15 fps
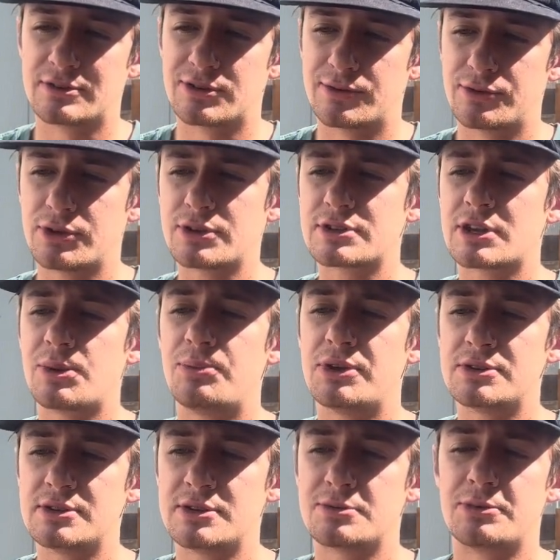So if it looks like a
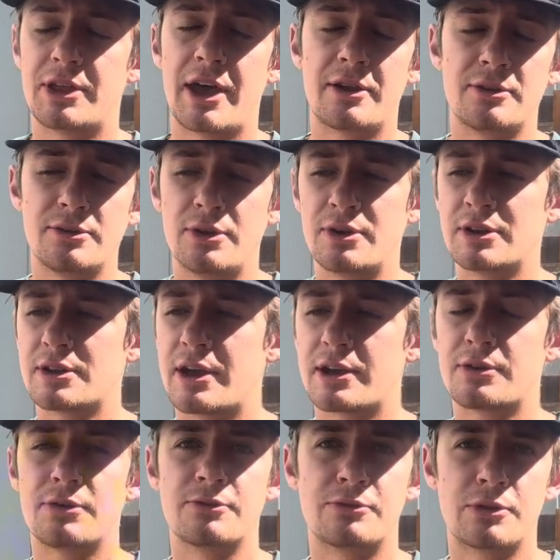business without a loading dock
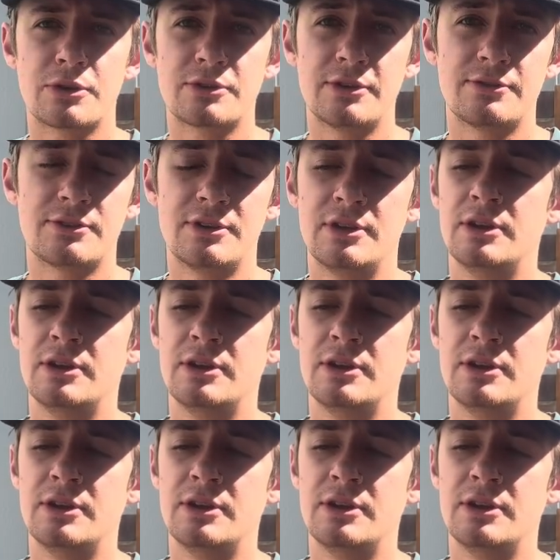or a forklift,